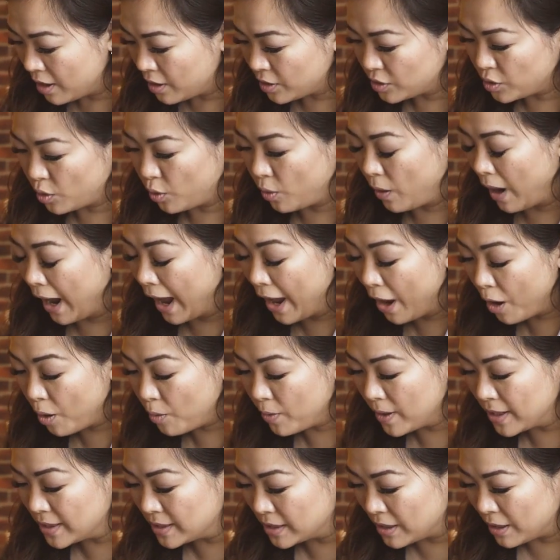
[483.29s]
So I
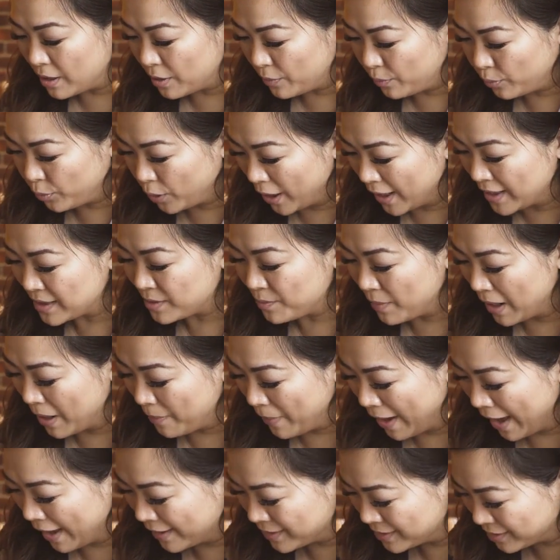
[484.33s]
always press my
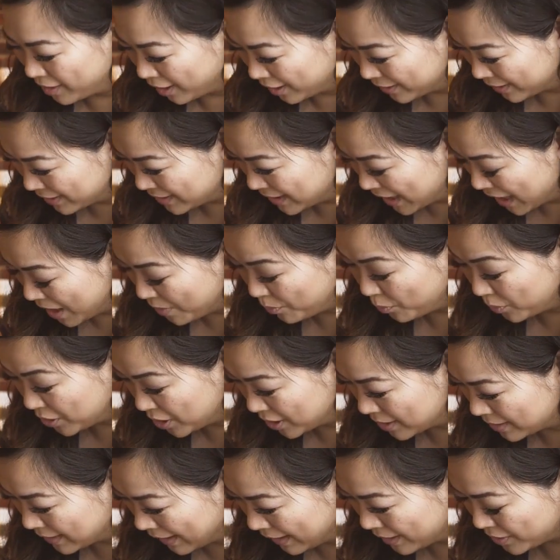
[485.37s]
pens on the tape,
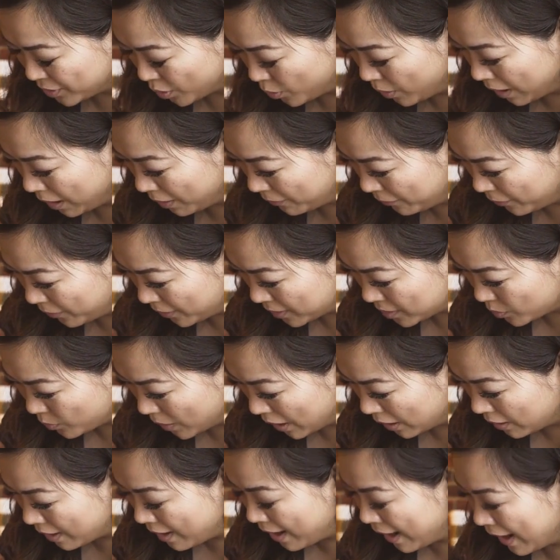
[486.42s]
which is like so helpful as
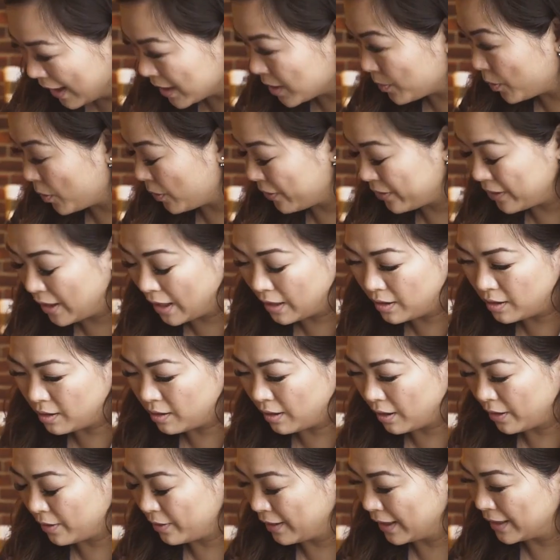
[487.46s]
well, as
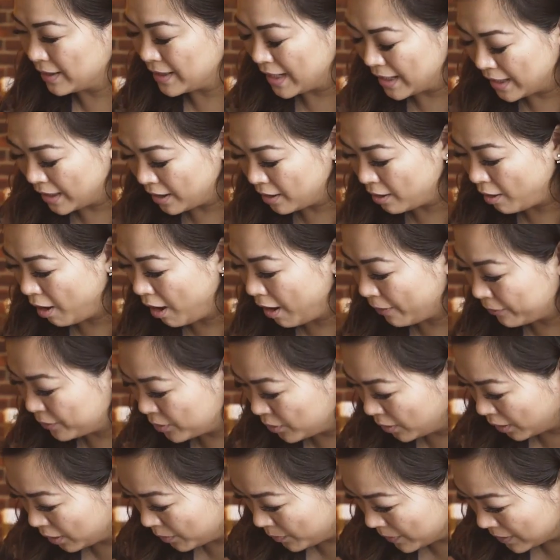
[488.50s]
then like taking it
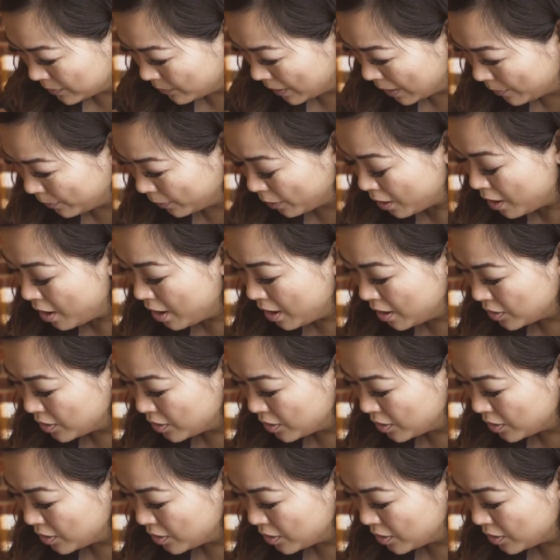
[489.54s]
off on a piece of paper.